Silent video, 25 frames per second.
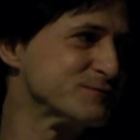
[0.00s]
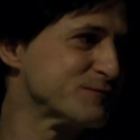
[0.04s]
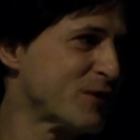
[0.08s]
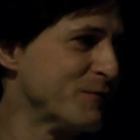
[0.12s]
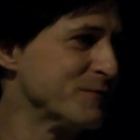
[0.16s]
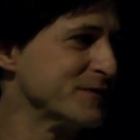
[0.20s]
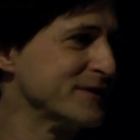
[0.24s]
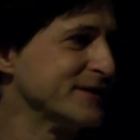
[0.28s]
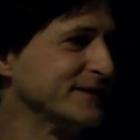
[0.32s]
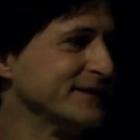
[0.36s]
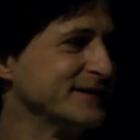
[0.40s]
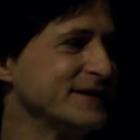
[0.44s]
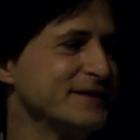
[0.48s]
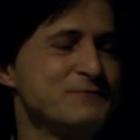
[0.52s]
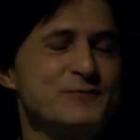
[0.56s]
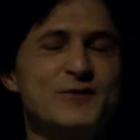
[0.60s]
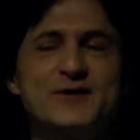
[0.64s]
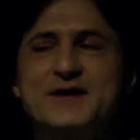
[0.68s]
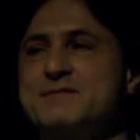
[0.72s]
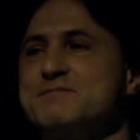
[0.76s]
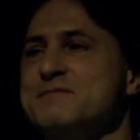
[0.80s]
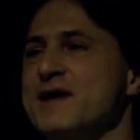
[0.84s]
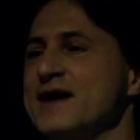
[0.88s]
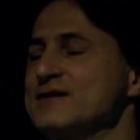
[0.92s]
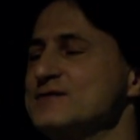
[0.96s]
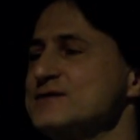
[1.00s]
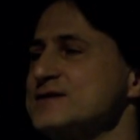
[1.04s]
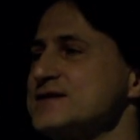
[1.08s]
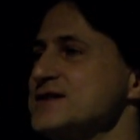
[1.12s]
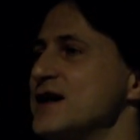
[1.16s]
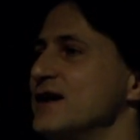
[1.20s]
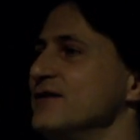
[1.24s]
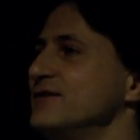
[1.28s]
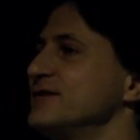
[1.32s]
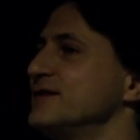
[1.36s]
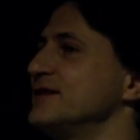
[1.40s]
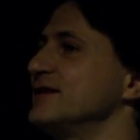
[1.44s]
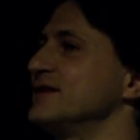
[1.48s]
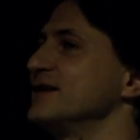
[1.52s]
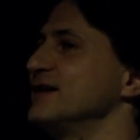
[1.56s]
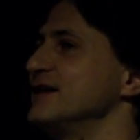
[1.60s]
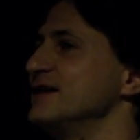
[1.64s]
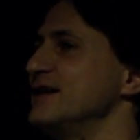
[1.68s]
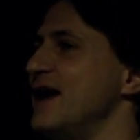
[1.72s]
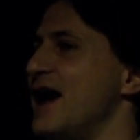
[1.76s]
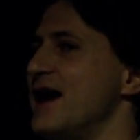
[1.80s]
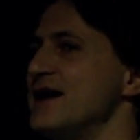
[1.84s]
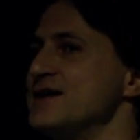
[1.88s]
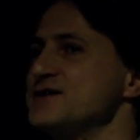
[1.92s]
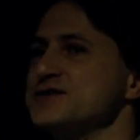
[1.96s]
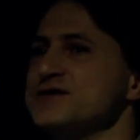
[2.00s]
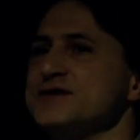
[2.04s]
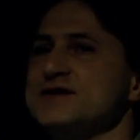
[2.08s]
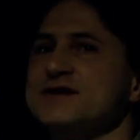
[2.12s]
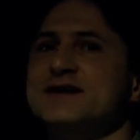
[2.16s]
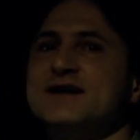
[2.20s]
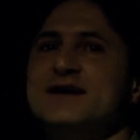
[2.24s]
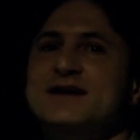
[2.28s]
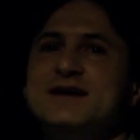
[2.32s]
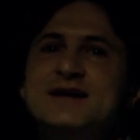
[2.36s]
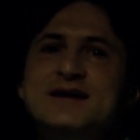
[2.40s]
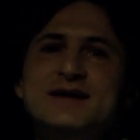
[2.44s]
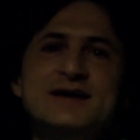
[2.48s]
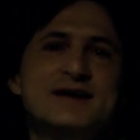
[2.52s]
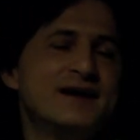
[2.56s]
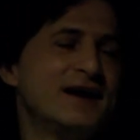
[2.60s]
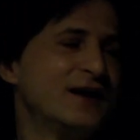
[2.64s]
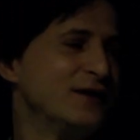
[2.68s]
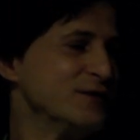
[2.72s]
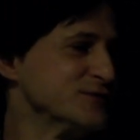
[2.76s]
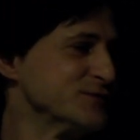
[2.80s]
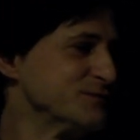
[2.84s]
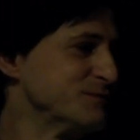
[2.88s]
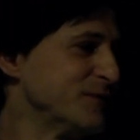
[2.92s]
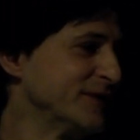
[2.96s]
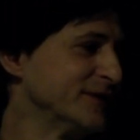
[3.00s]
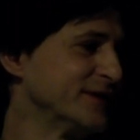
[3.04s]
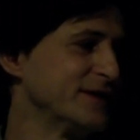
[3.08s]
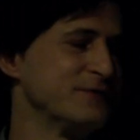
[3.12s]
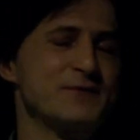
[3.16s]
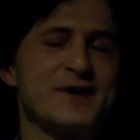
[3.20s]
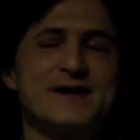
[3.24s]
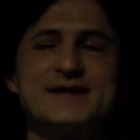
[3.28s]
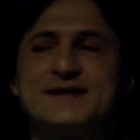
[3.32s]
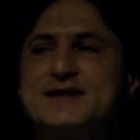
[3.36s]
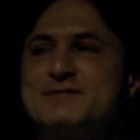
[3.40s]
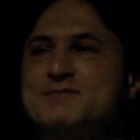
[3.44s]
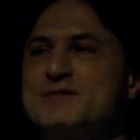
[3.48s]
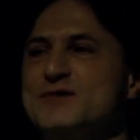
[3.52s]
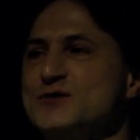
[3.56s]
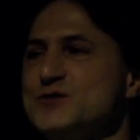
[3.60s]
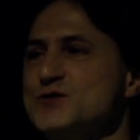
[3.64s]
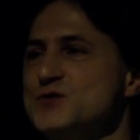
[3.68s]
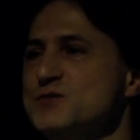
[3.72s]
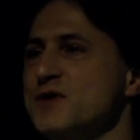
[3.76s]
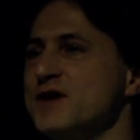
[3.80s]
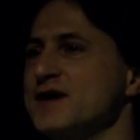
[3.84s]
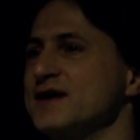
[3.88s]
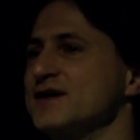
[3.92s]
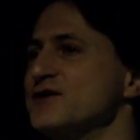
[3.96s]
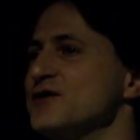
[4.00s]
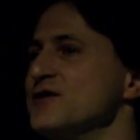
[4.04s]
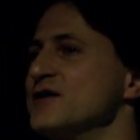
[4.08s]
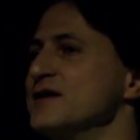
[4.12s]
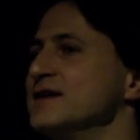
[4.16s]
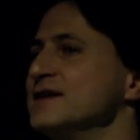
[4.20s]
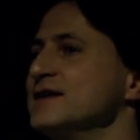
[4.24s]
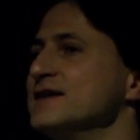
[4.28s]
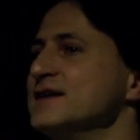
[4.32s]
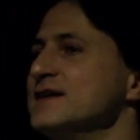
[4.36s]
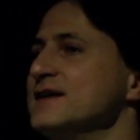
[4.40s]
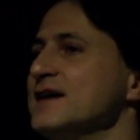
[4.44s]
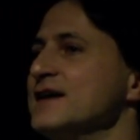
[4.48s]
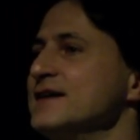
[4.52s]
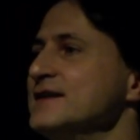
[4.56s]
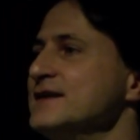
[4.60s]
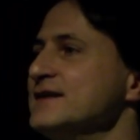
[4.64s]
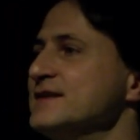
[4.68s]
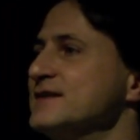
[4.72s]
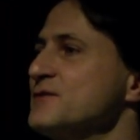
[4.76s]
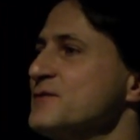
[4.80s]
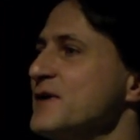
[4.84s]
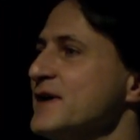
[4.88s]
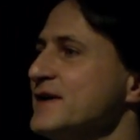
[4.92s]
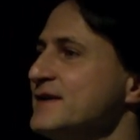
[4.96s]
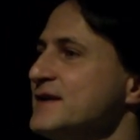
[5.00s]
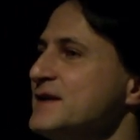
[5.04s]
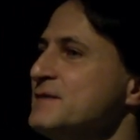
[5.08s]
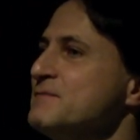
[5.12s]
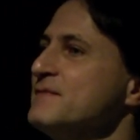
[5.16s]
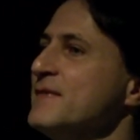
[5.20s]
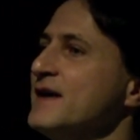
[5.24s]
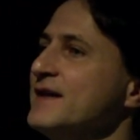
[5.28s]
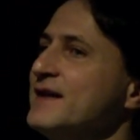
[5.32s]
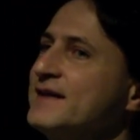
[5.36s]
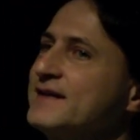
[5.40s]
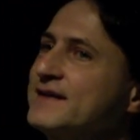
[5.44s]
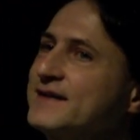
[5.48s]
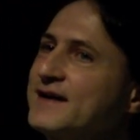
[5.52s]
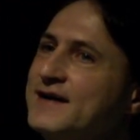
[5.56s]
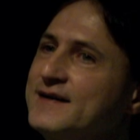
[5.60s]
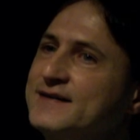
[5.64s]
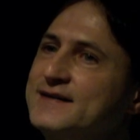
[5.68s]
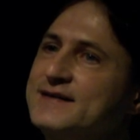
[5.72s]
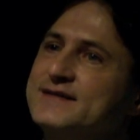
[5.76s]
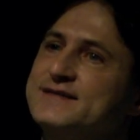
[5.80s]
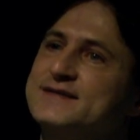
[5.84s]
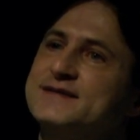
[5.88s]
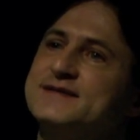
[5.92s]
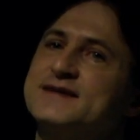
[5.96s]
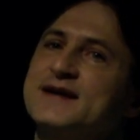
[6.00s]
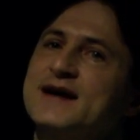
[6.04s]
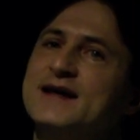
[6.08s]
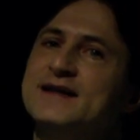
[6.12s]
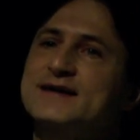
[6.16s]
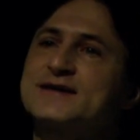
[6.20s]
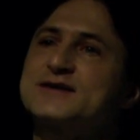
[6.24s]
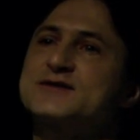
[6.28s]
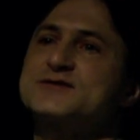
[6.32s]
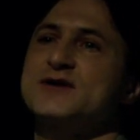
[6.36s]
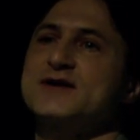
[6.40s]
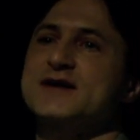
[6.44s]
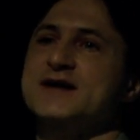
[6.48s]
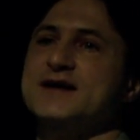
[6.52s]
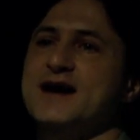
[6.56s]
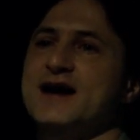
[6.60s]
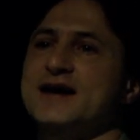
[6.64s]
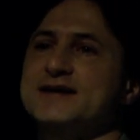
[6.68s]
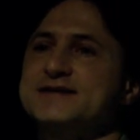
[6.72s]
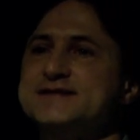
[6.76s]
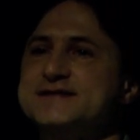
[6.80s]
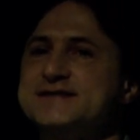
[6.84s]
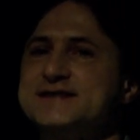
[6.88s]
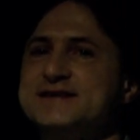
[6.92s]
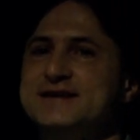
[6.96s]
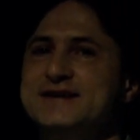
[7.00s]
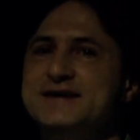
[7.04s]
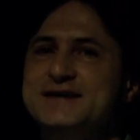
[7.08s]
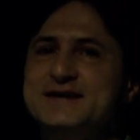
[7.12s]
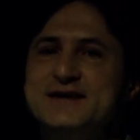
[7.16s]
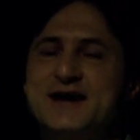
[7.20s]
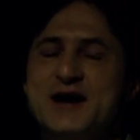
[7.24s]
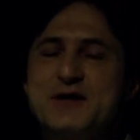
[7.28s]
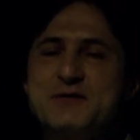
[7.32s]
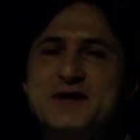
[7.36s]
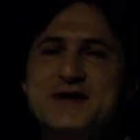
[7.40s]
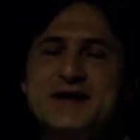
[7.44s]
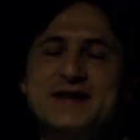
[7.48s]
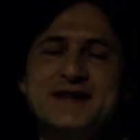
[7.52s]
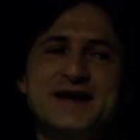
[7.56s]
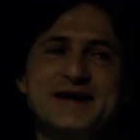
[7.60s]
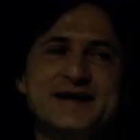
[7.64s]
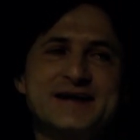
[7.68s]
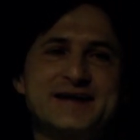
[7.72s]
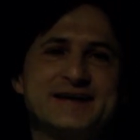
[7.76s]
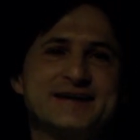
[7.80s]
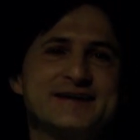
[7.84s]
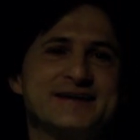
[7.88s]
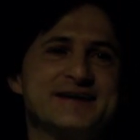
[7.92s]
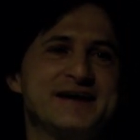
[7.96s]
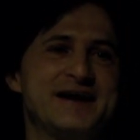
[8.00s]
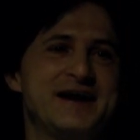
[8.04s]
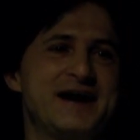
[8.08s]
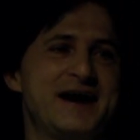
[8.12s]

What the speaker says: prominently one at Microsoft in Azure. I also built a red team at Uber and currently lead the red team at Electronic Arts. I really like